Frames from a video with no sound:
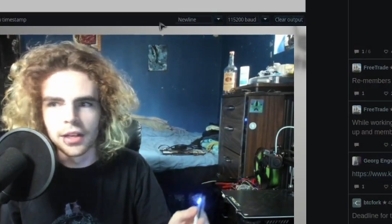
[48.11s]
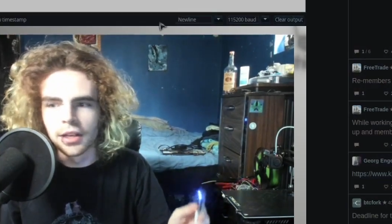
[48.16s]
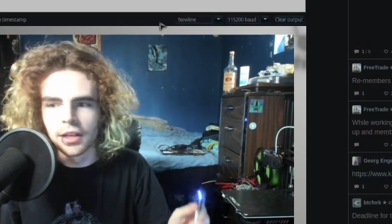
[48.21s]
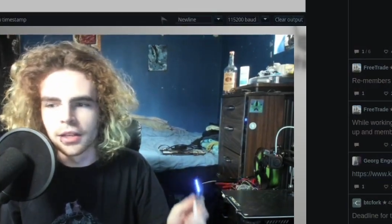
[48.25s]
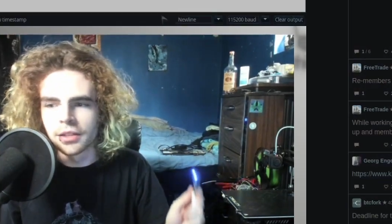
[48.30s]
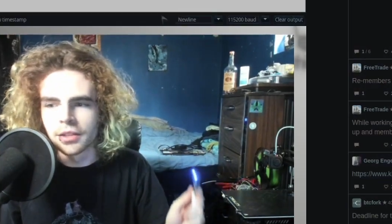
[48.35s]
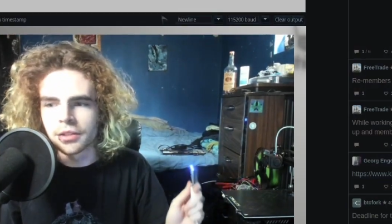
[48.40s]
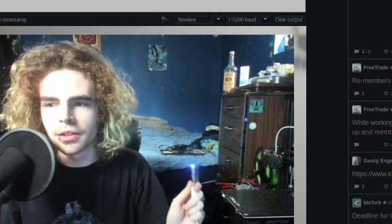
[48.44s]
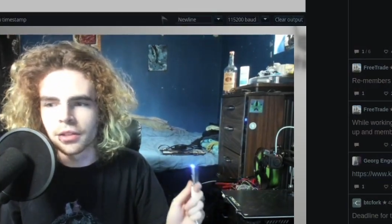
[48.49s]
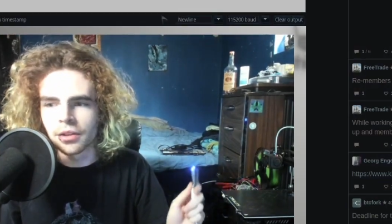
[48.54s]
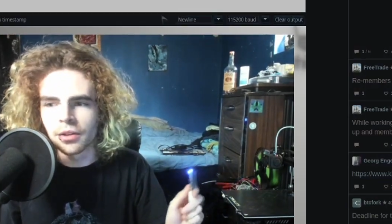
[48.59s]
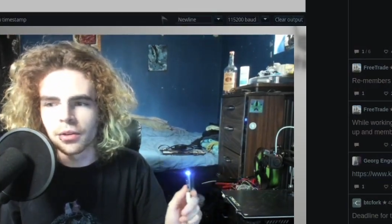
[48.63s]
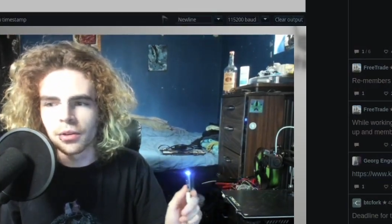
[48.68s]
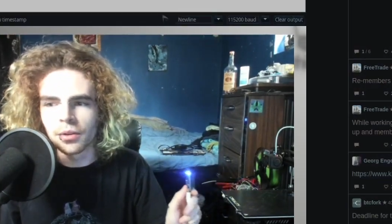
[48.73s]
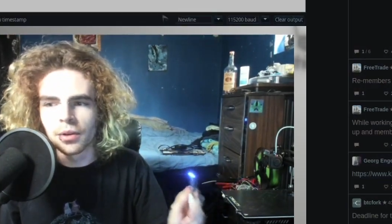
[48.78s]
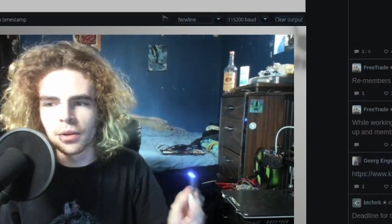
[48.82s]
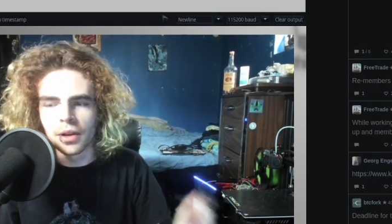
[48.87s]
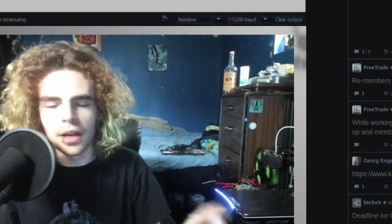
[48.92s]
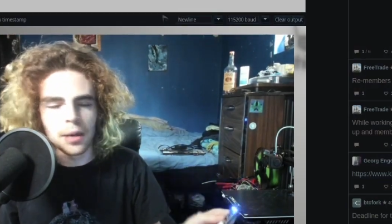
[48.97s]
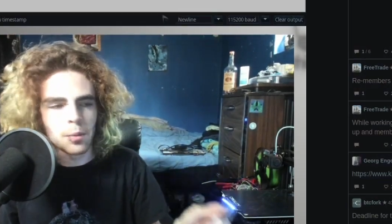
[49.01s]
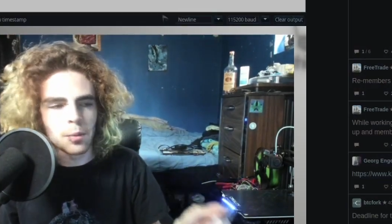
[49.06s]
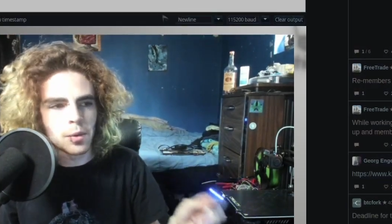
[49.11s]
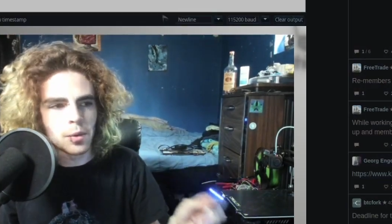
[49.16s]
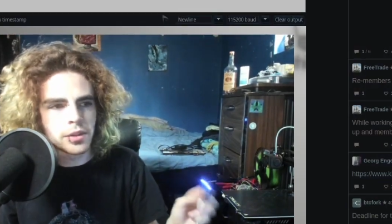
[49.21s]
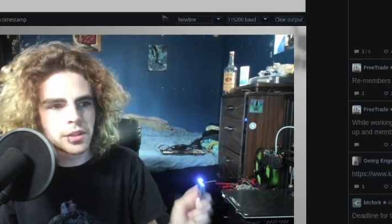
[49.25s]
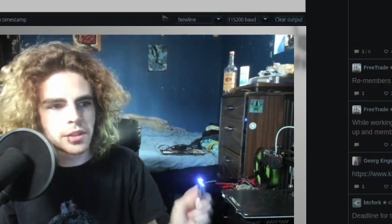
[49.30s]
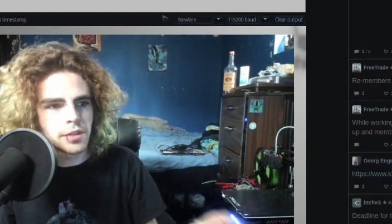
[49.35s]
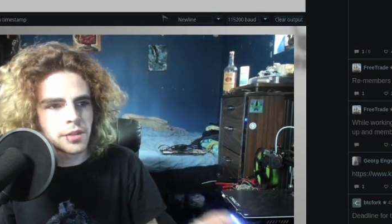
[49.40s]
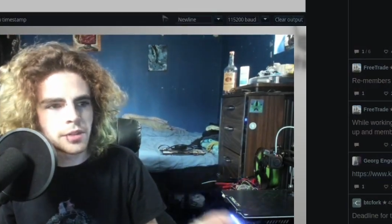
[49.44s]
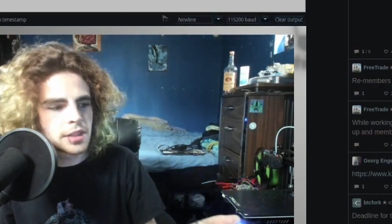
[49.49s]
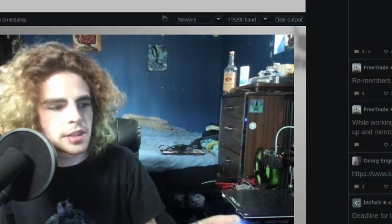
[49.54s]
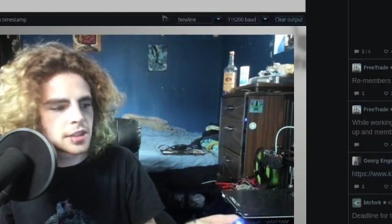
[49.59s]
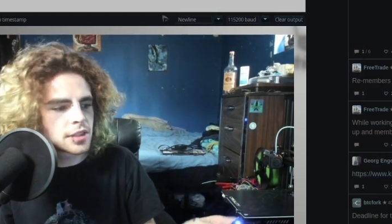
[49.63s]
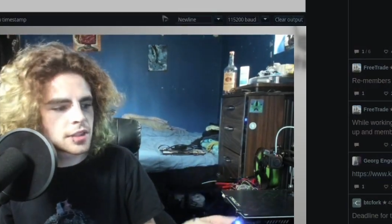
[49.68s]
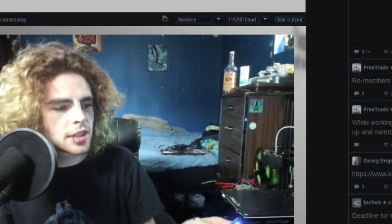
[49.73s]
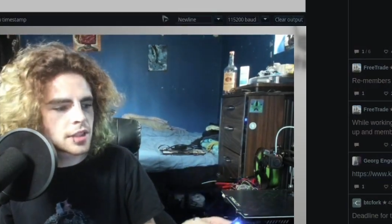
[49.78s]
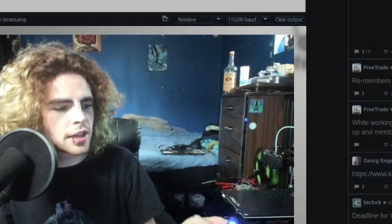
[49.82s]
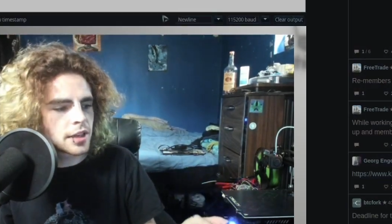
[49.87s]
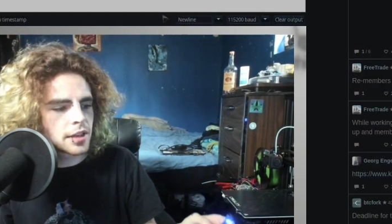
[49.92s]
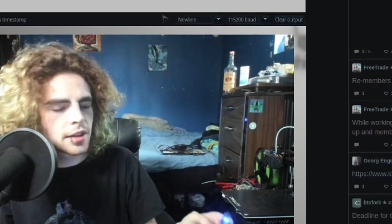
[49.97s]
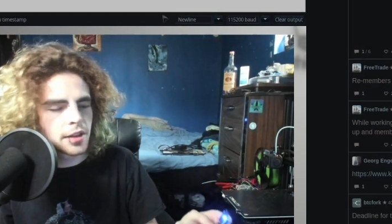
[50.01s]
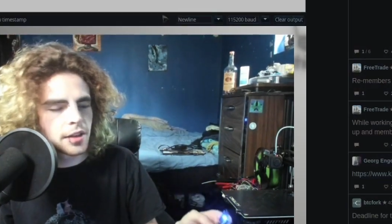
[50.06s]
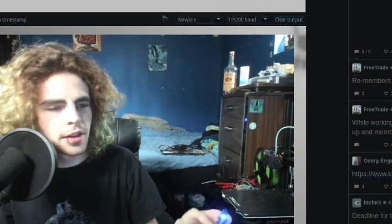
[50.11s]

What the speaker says: So once I reset it,